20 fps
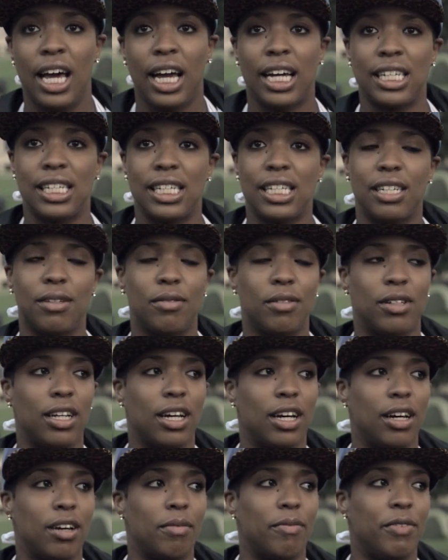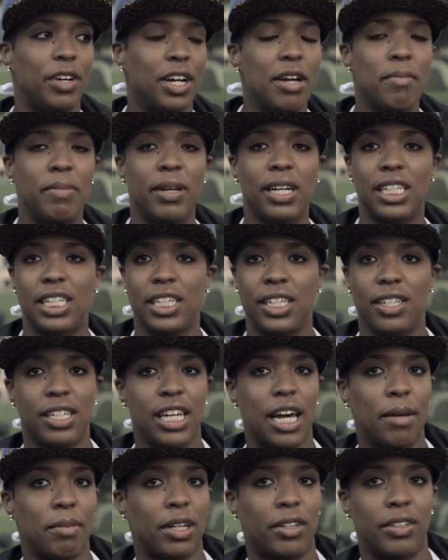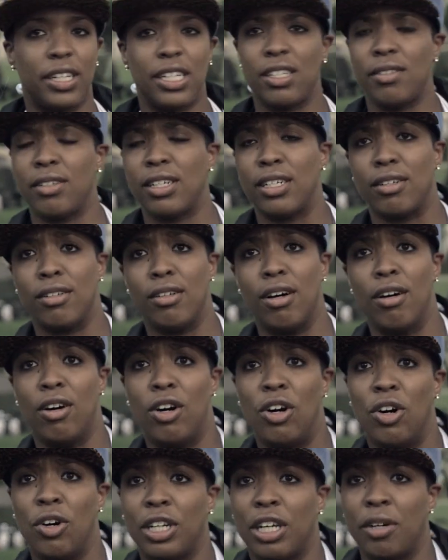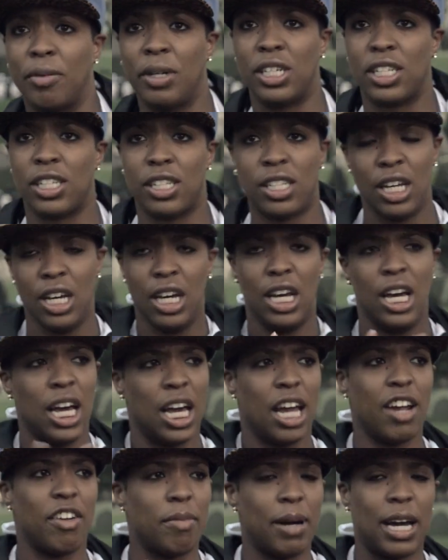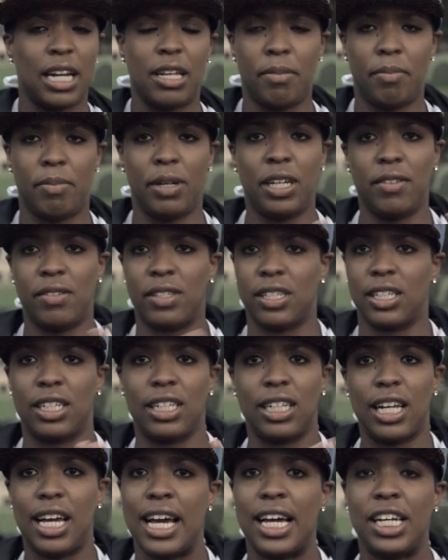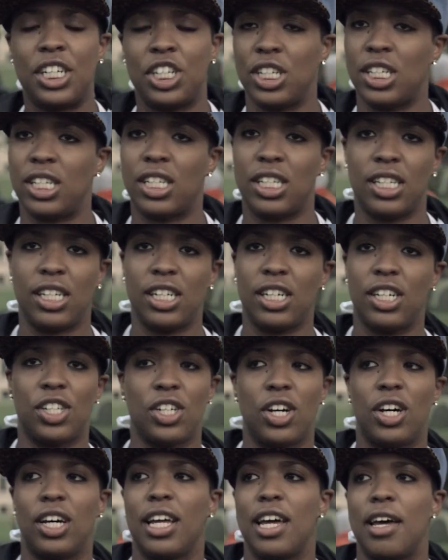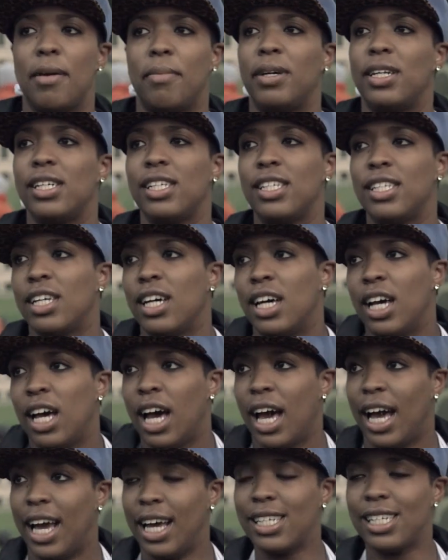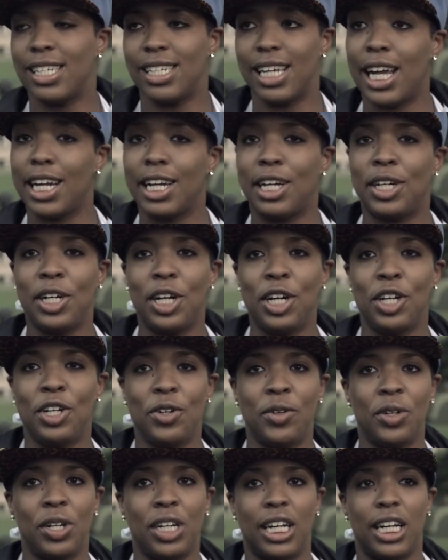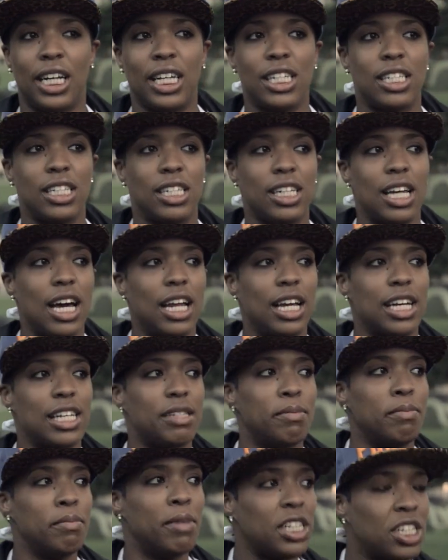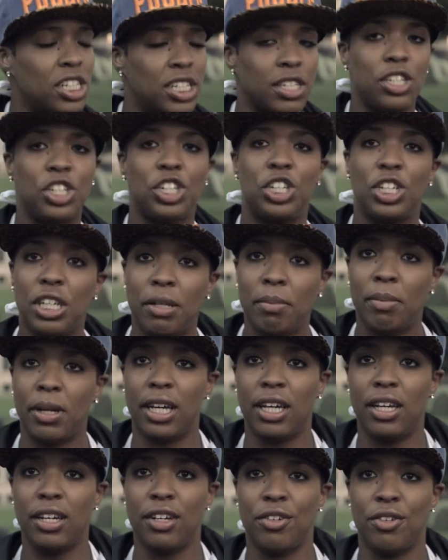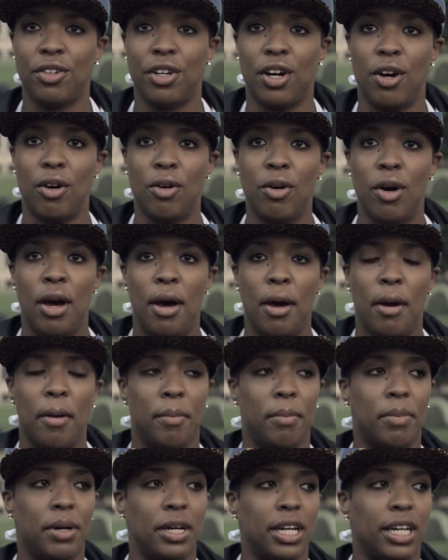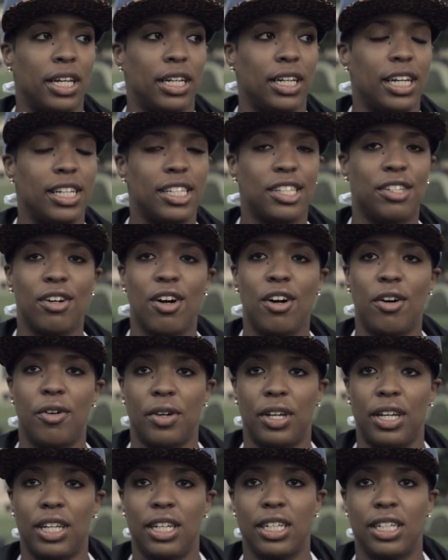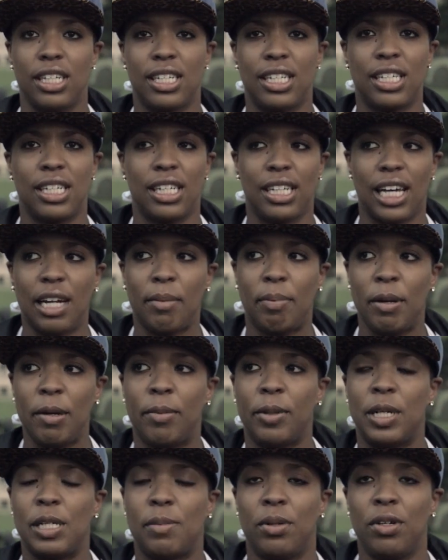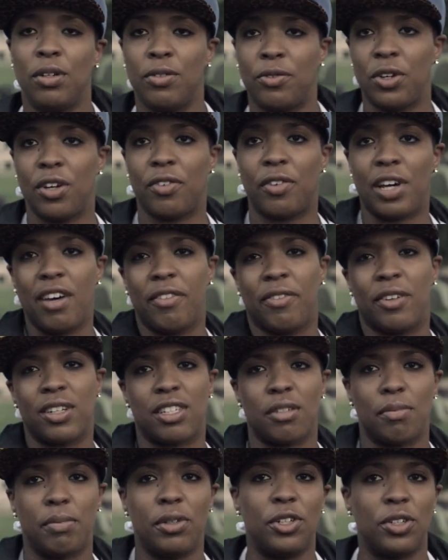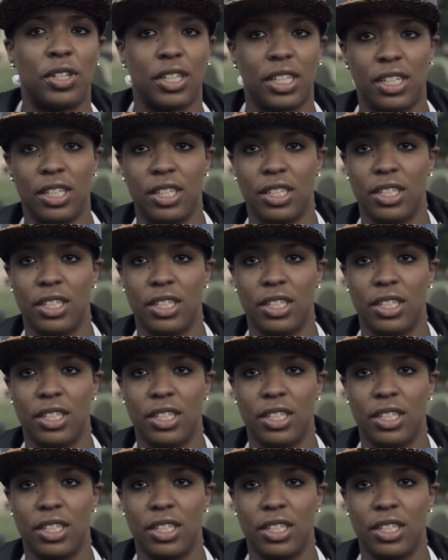Because it's a very big stereotype that Greeks don't get along, that we just, everybody beefs and clashes and does all that, but it's a lot of Greek unity. It's not as much as it should be, you know, but it's growing. Because there's a lot of people that's putting forth effort to build it.